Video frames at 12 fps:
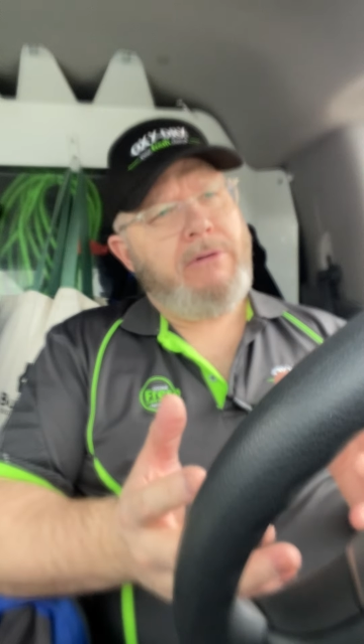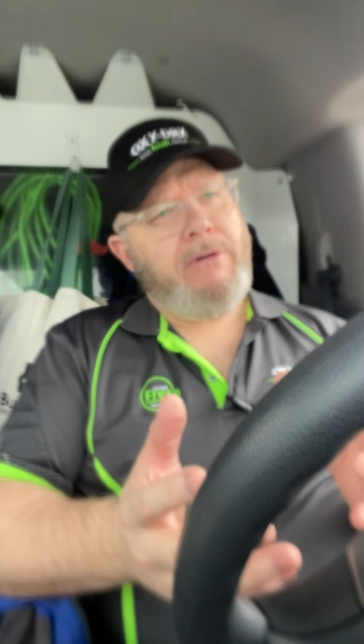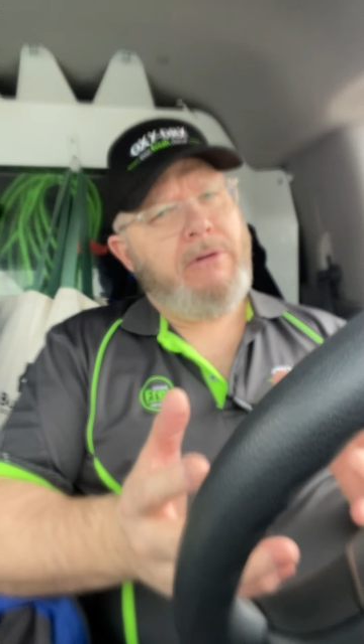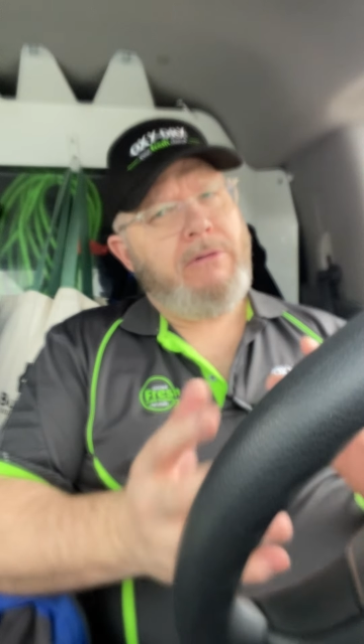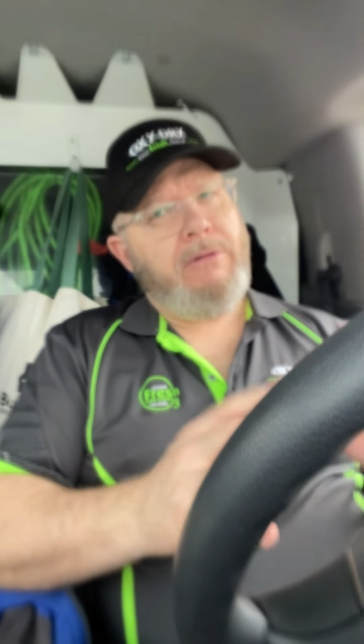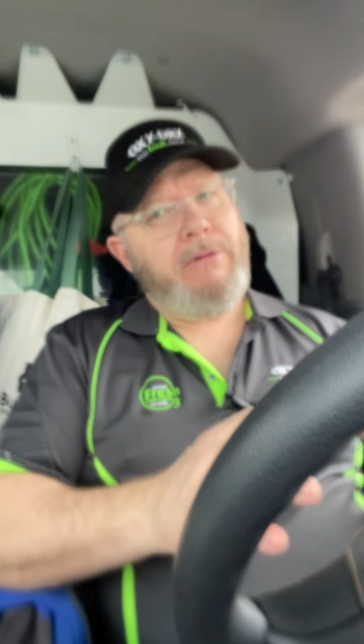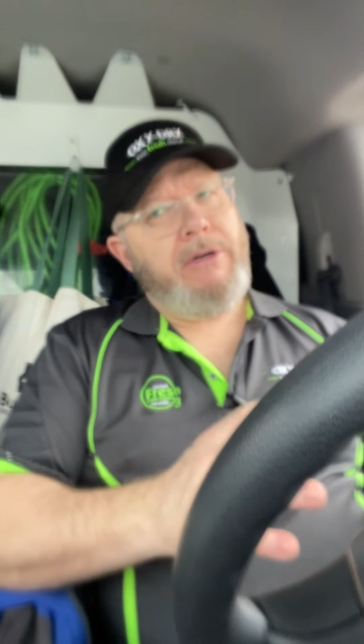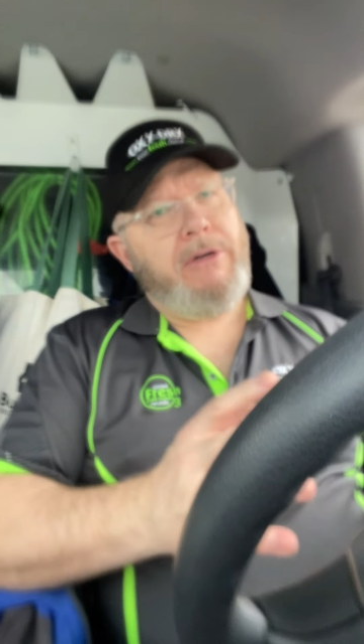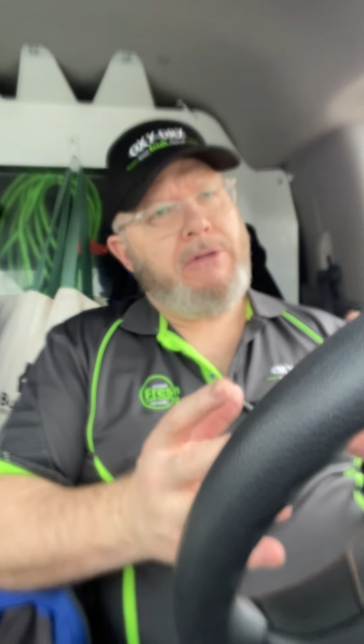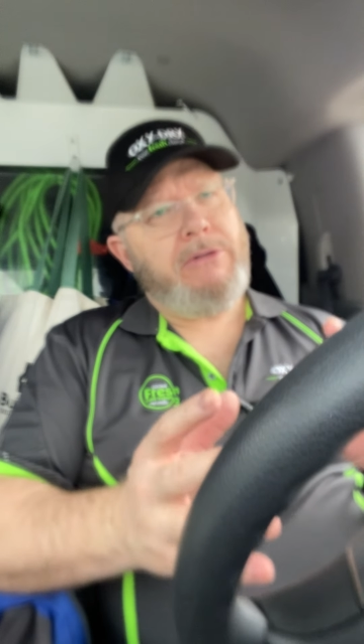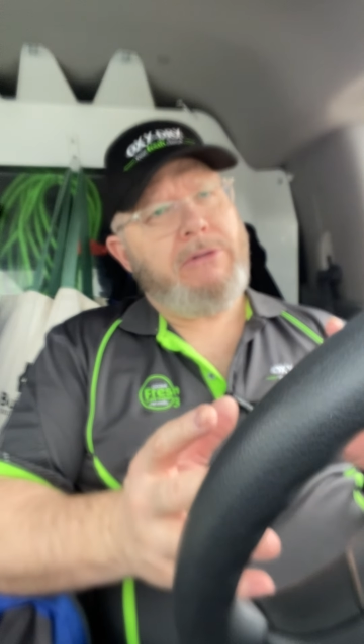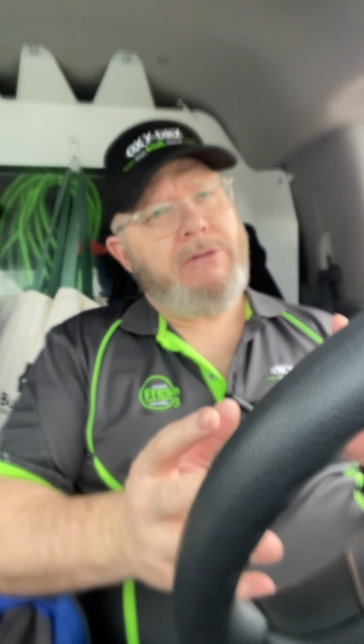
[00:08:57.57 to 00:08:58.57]
Although he
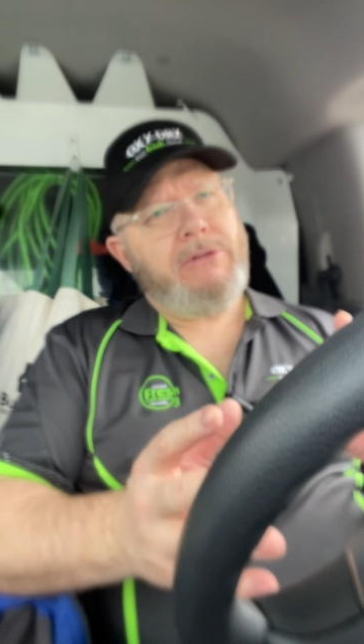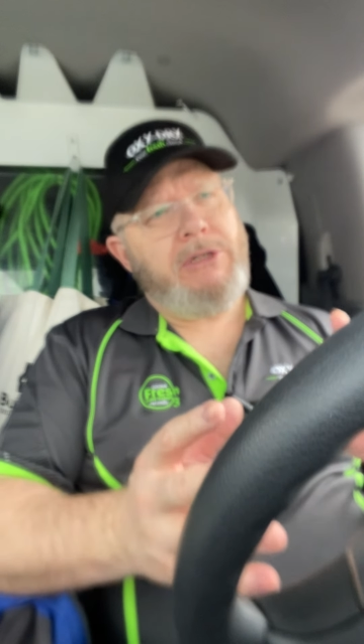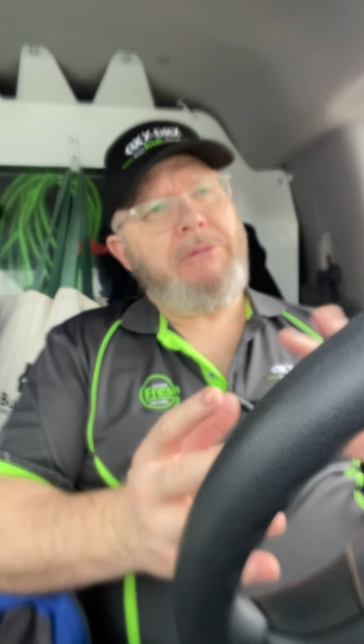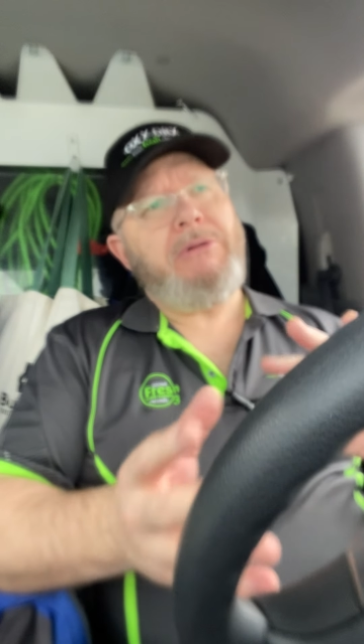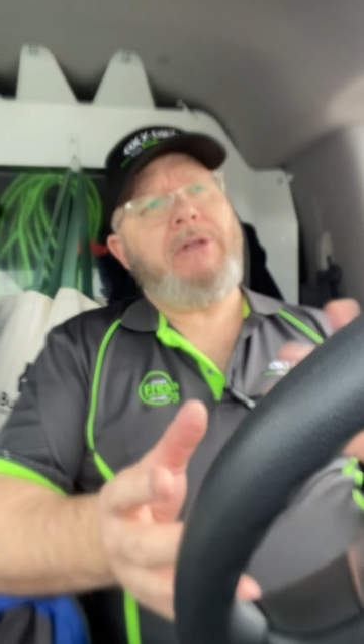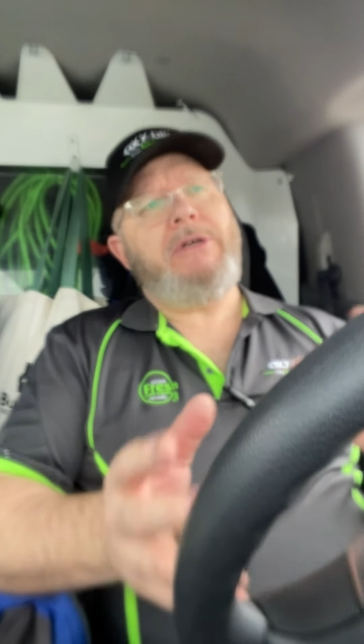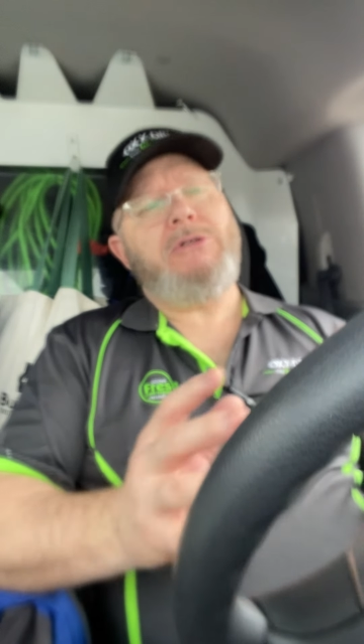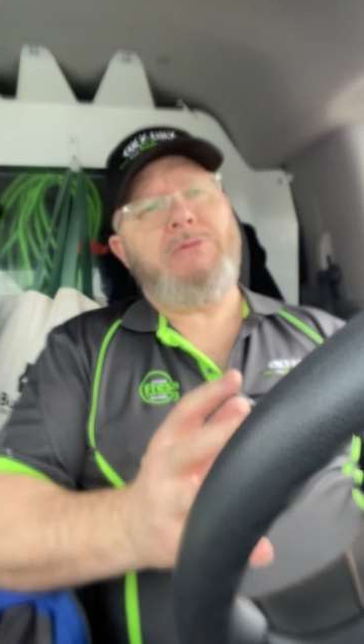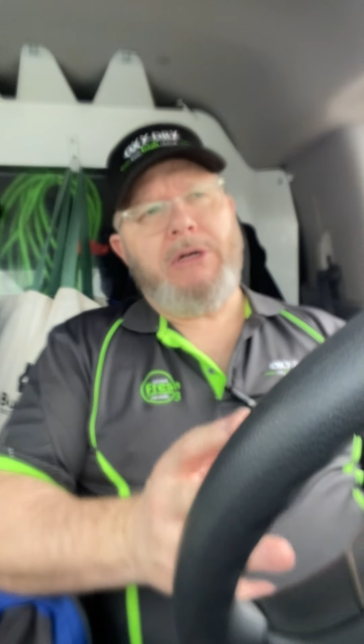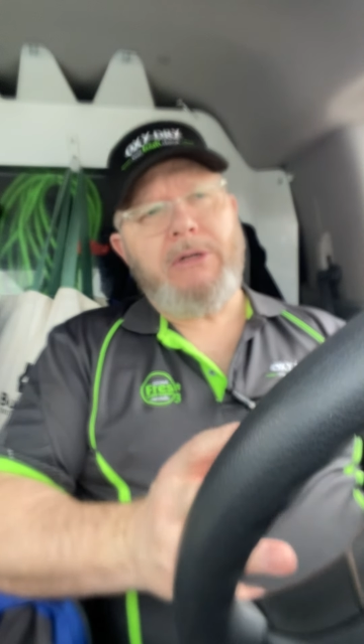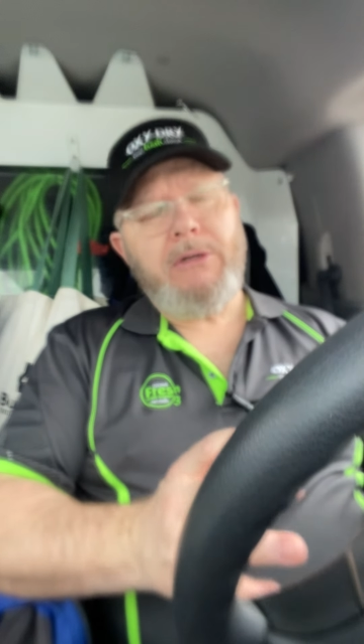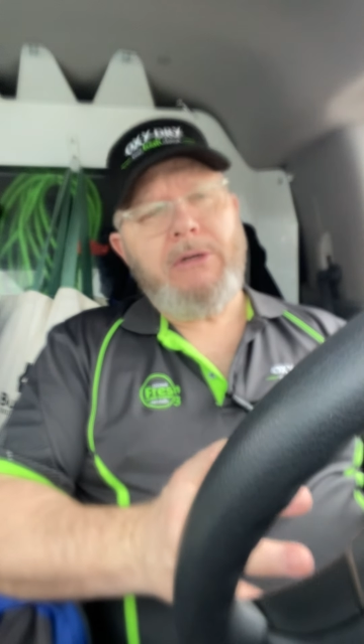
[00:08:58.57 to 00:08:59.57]
does steam cleaning as
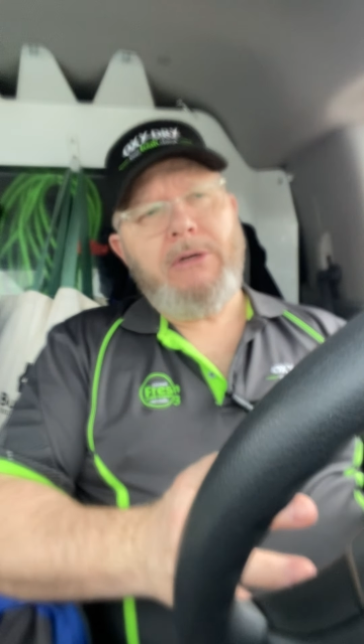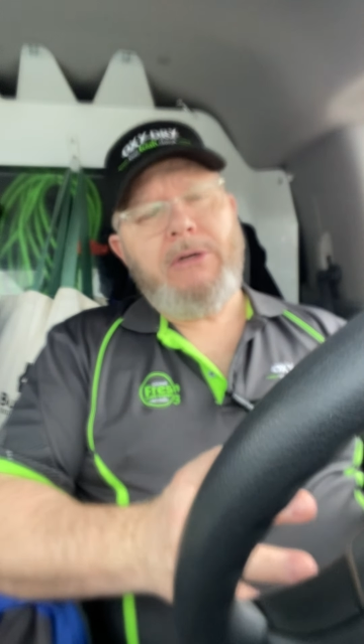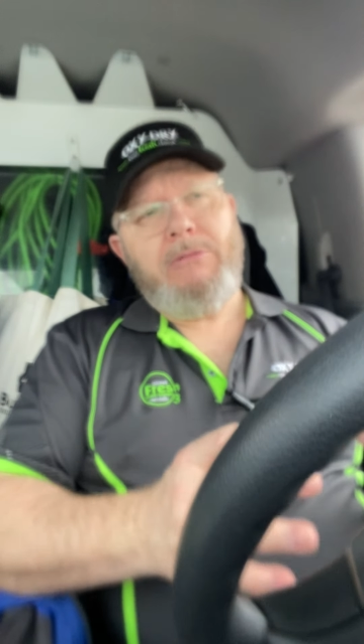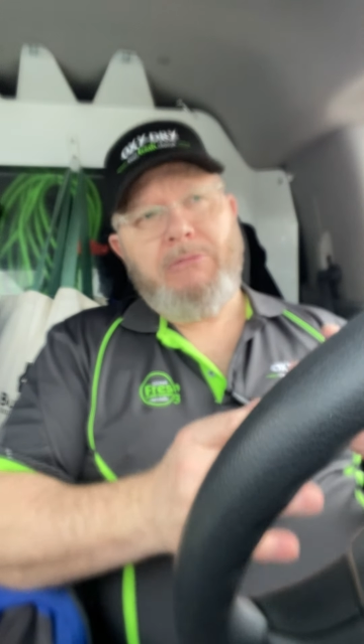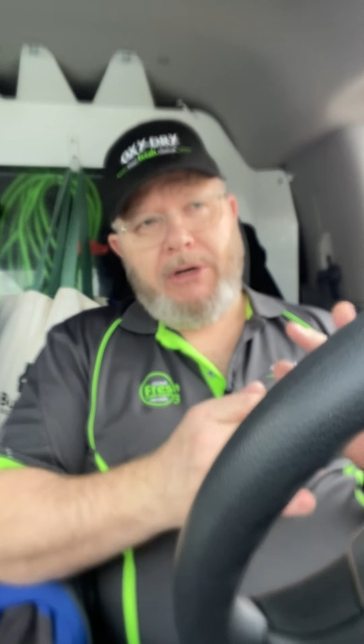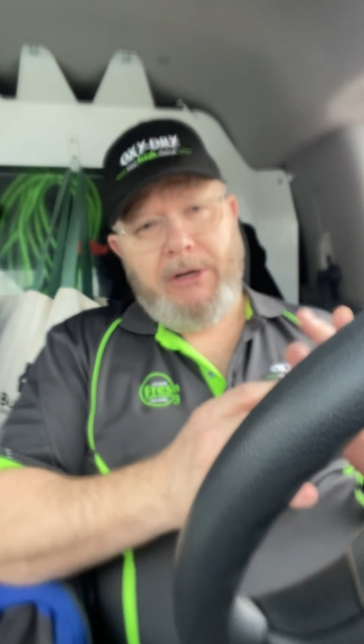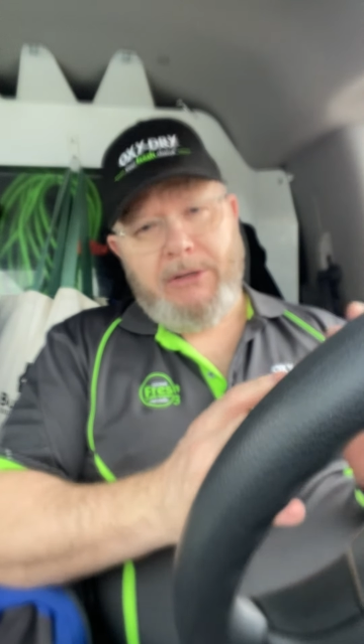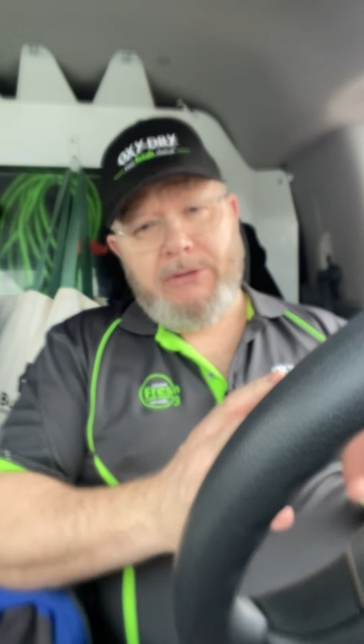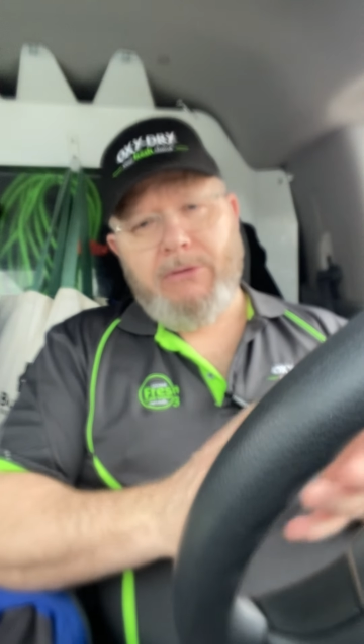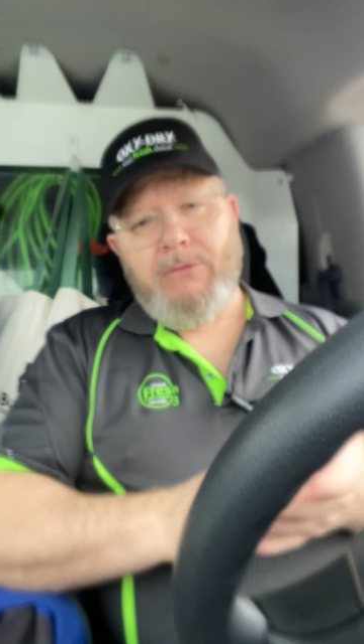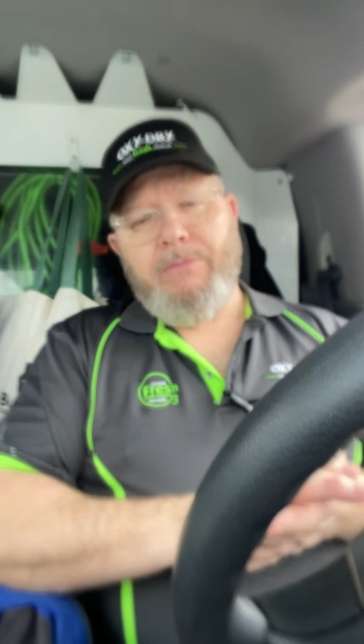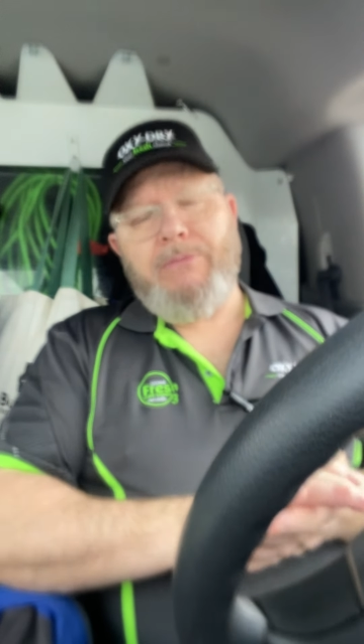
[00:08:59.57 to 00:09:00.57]
well, but he does
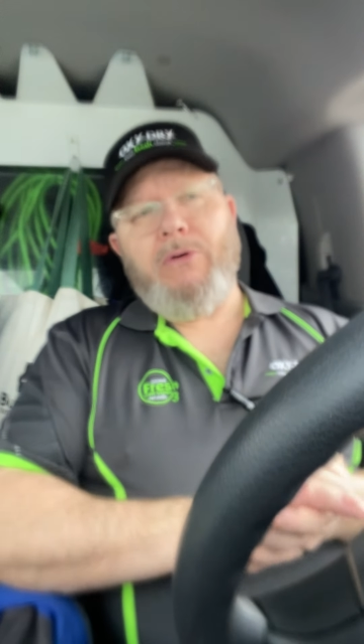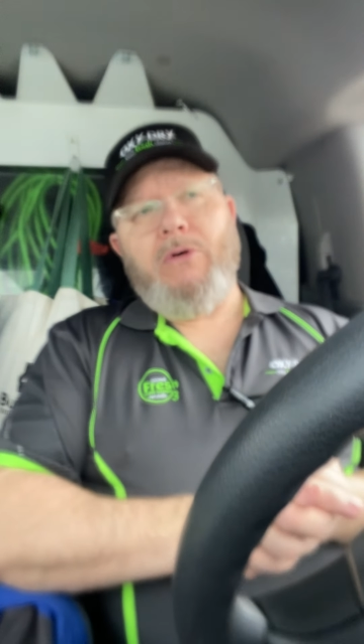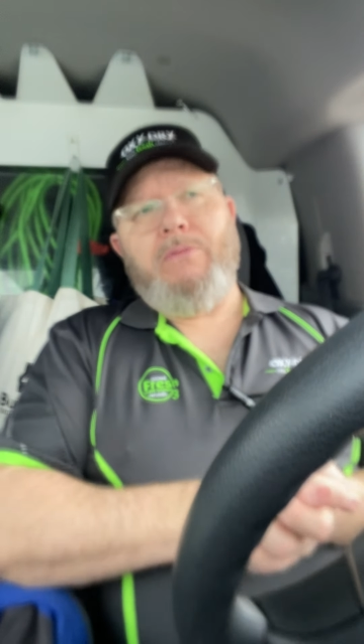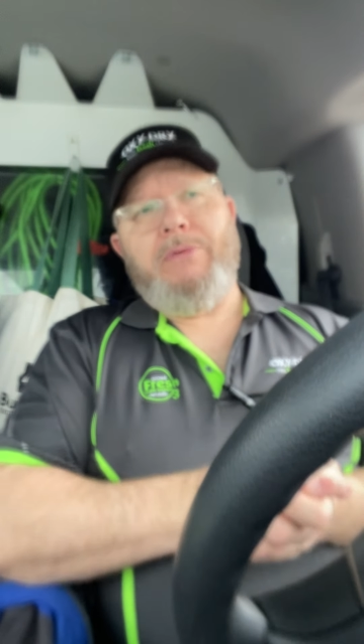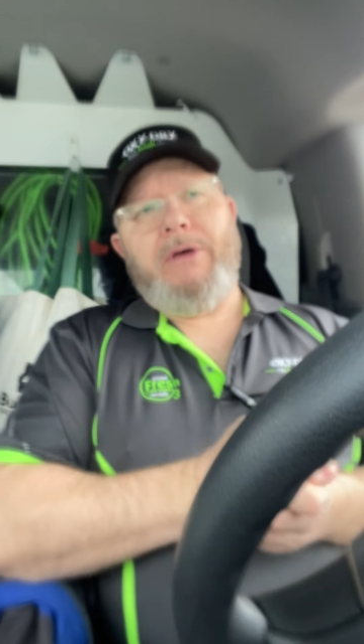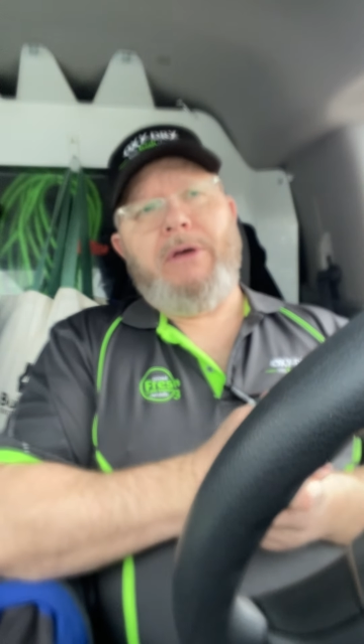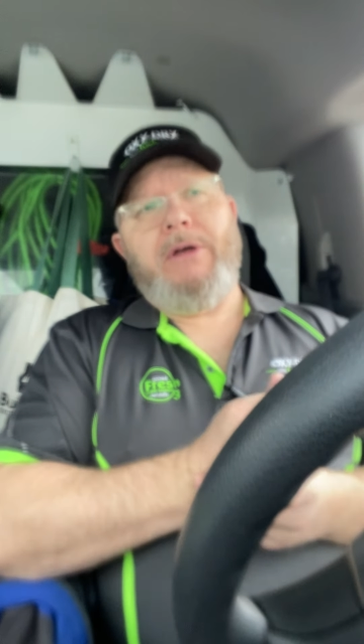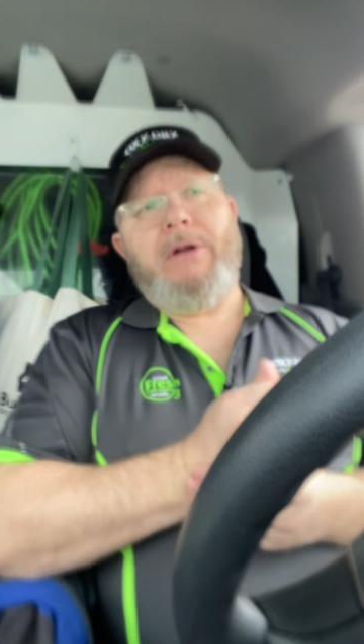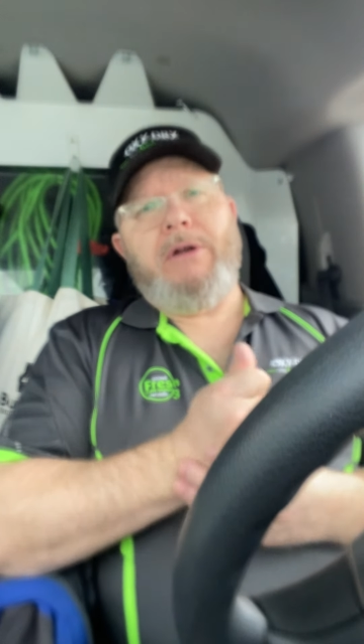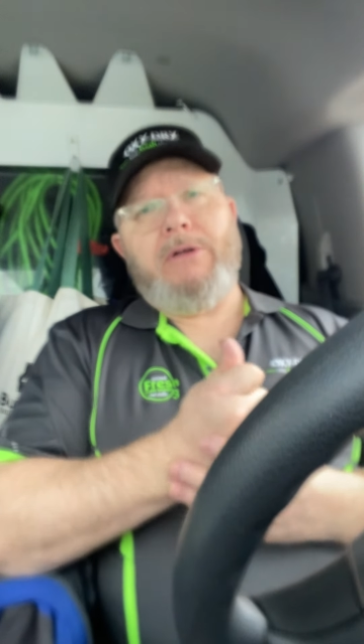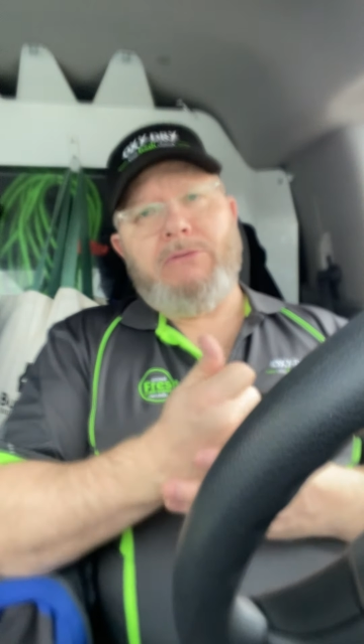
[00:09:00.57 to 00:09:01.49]
OP and he does